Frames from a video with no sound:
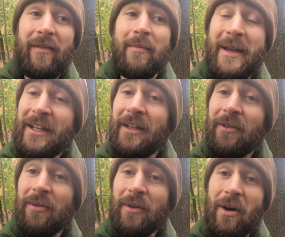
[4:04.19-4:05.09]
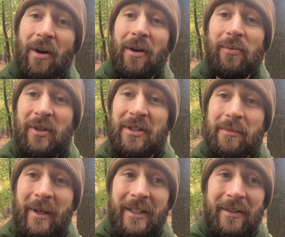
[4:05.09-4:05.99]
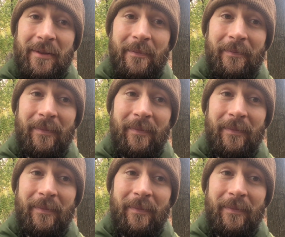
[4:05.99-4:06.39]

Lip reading: for making it through the hard winter months,